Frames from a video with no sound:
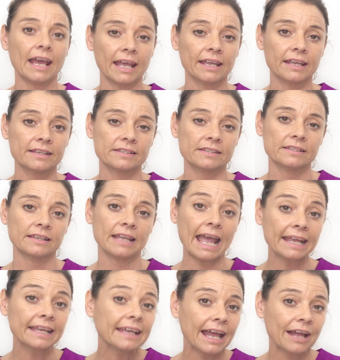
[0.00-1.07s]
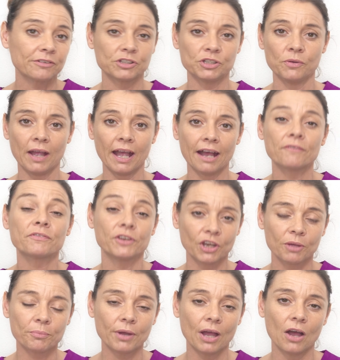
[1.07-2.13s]
egg count you have, the
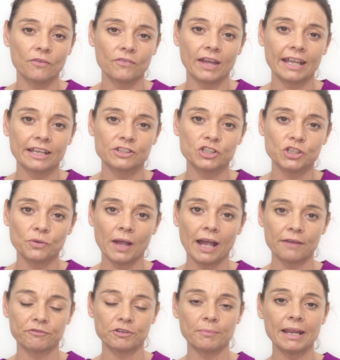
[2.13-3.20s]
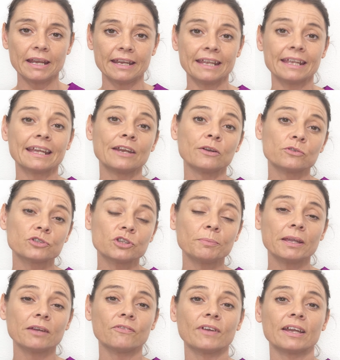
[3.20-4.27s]
number of eggs you have remaining, can also
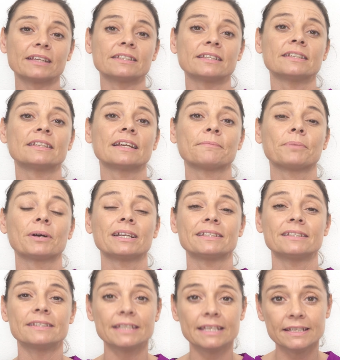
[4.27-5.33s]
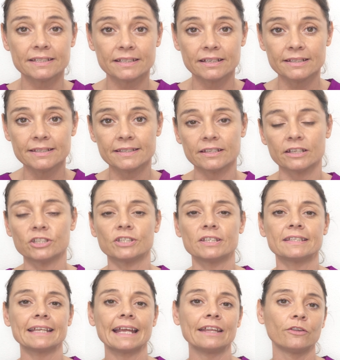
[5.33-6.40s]
be affected by diseases such
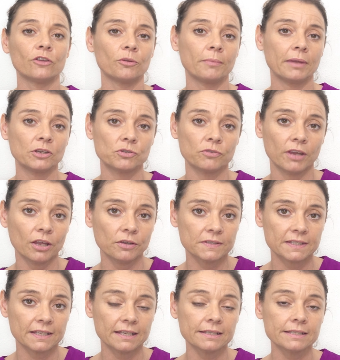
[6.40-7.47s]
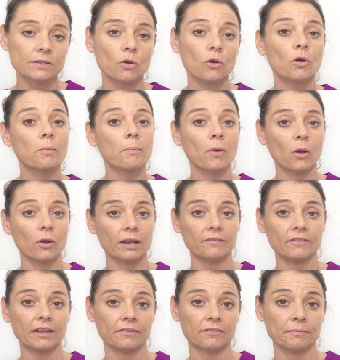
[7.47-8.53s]
as endometriosis or
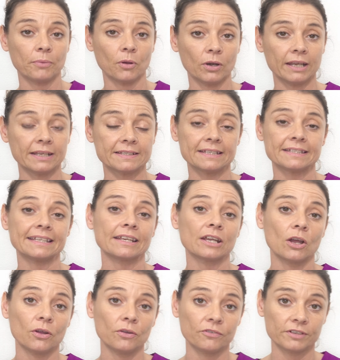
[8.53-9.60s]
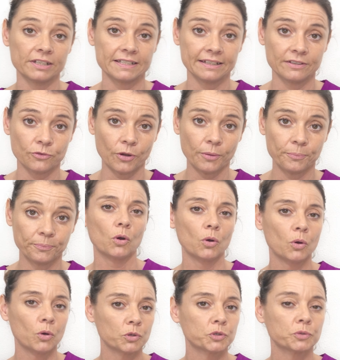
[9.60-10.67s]
polycystic ovary syndrome.
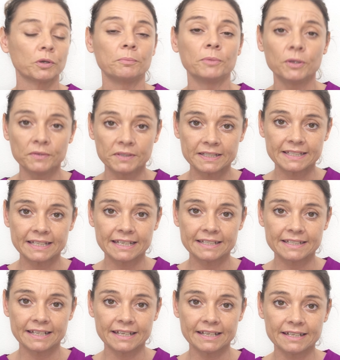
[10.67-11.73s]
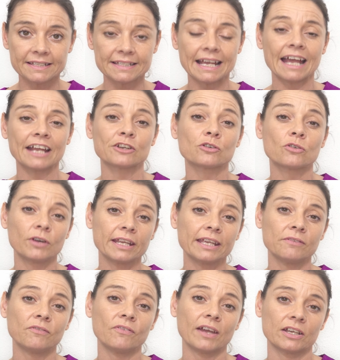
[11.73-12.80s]
Autoimmune diseases and chronic
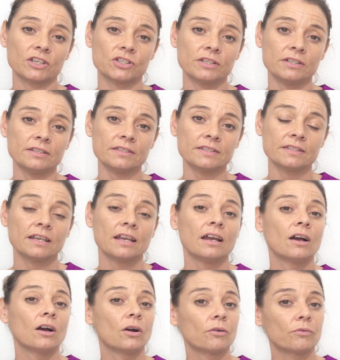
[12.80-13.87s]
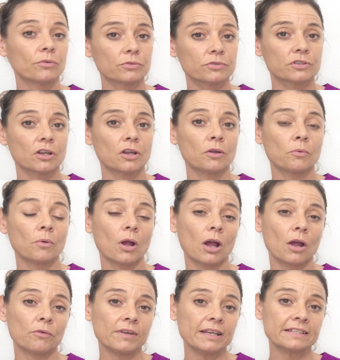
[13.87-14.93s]
infections are also
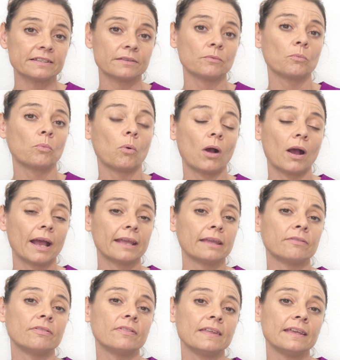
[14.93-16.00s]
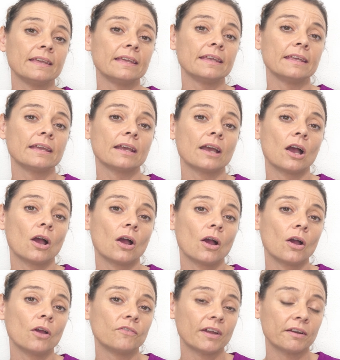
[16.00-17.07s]
a reason why the
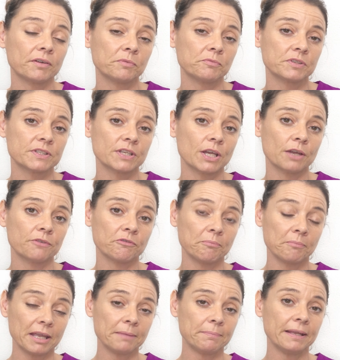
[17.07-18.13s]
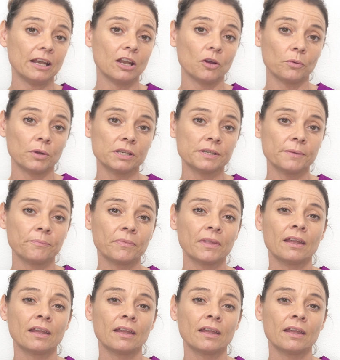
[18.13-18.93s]
ovarian reserve may be lowered.